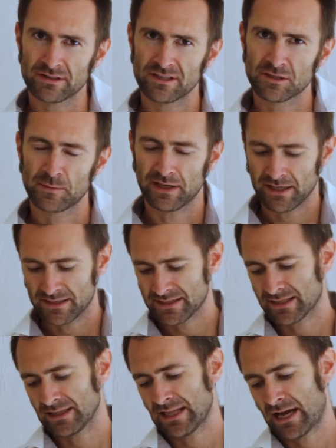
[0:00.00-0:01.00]
is because
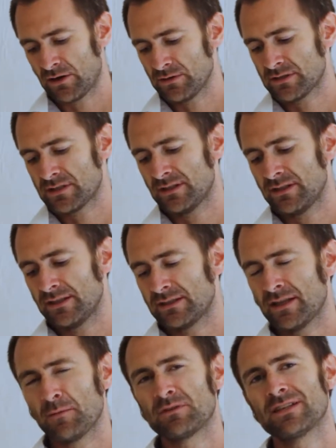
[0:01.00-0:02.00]
it allows
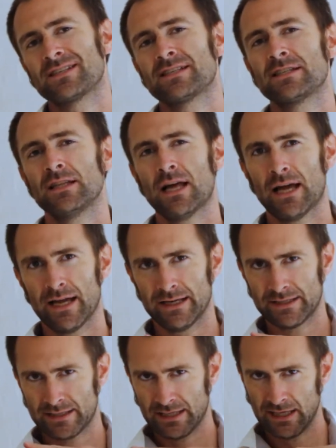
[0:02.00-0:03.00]
them to
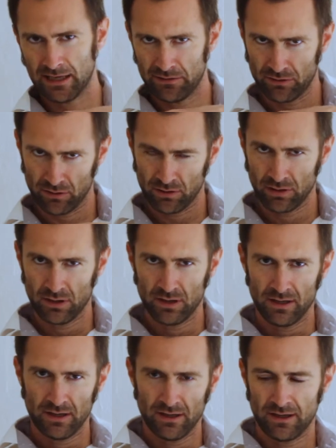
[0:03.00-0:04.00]
slide together.
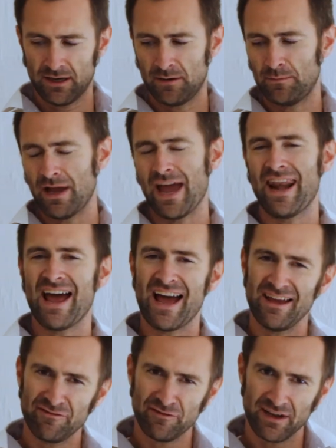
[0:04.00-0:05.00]
And
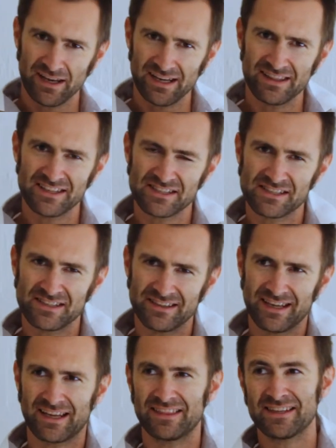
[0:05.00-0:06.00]
I find this
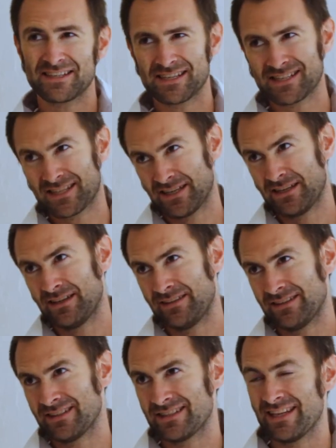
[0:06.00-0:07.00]
is
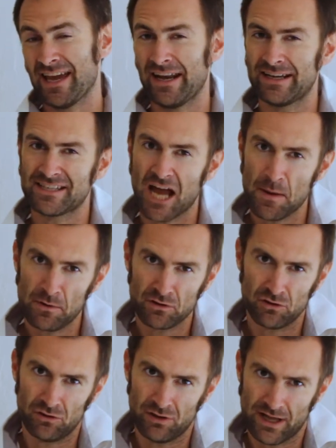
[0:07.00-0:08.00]
the
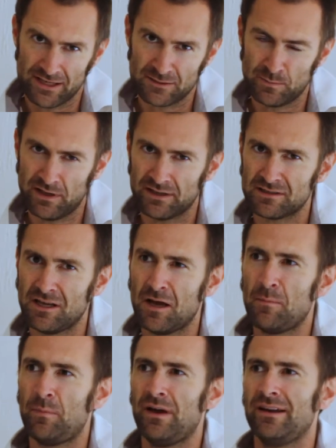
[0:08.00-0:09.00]
anatomical aspect,
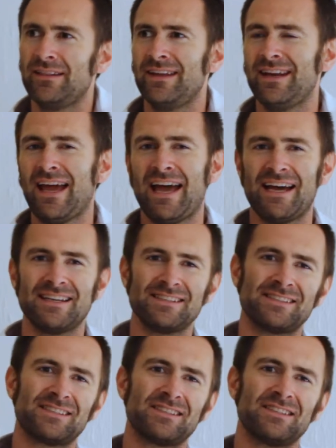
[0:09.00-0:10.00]
but it
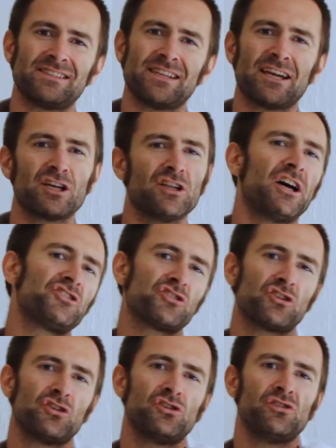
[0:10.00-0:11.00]
has
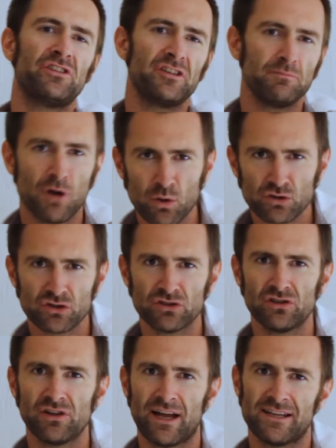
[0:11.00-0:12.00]
psychological and
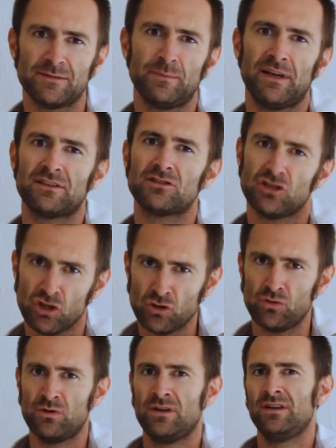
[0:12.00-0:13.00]
emotional aspects
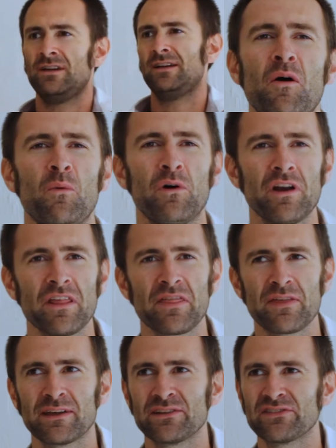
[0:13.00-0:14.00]
too. One of the
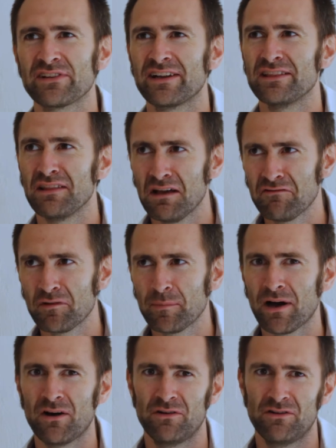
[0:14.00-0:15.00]
things that I love
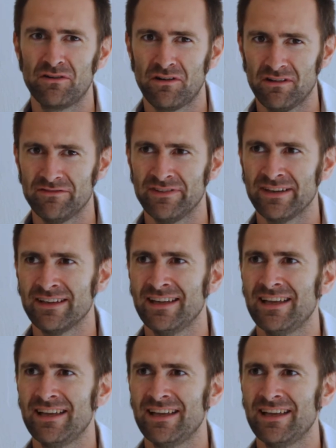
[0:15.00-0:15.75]
about Rolfing